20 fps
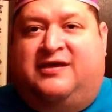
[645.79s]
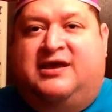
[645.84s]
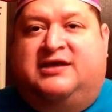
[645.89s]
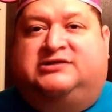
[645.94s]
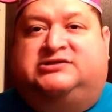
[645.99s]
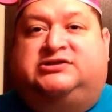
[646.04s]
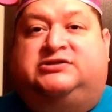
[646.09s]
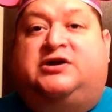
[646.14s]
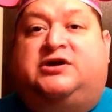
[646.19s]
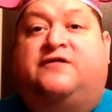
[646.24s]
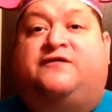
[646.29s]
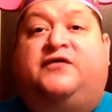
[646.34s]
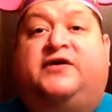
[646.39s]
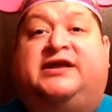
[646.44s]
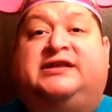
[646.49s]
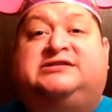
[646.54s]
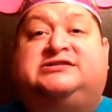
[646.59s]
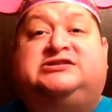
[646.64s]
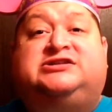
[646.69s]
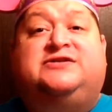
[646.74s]
So don't forget
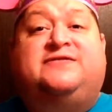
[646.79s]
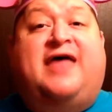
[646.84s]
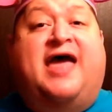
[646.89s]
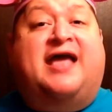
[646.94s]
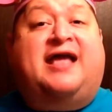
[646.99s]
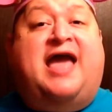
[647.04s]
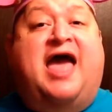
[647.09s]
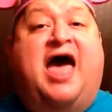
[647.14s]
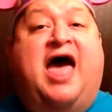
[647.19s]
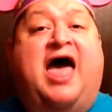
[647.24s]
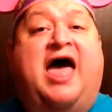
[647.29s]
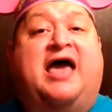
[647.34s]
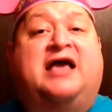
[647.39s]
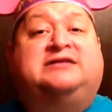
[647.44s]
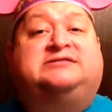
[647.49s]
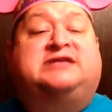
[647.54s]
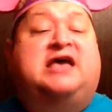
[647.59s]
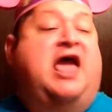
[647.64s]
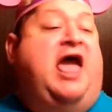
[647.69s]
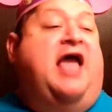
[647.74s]
to do that,
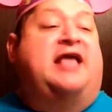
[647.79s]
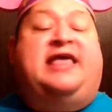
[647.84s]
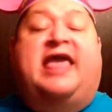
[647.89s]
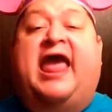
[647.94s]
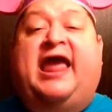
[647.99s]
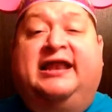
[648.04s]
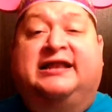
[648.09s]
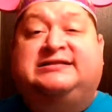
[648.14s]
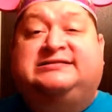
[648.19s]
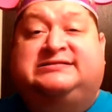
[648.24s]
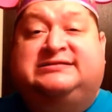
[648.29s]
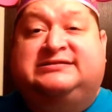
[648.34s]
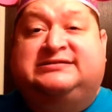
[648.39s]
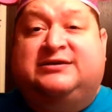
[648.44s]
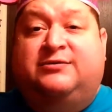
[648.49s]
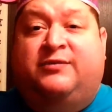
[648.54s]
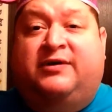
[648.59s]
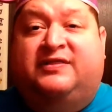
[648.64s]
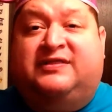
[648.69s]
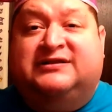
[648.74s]
guys. And Cadence
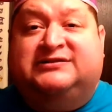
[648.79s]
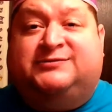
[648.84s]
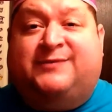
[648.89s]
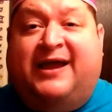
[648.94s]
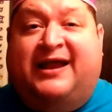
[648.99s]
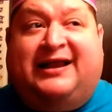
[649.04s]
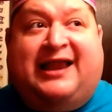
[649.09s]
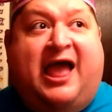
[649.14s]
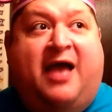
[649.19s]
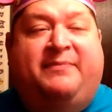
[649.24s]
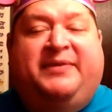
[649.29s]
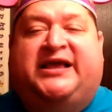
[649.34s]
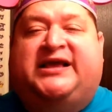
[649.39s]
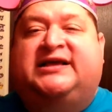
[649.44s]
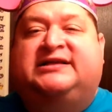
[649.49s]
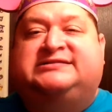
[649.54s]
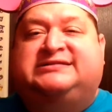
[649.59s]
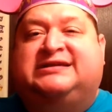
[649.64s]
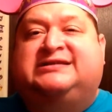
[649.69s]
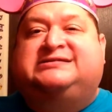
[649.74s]
isn't with us right now
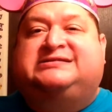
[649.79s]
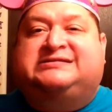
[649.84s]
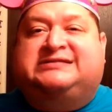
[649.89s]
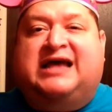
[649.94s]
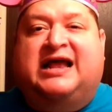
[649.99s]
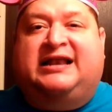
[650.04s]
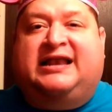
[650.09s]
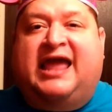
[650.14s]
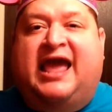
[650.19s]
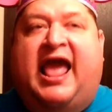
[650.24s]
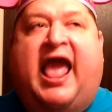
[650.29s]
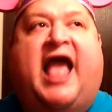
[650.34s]
because it's Sunday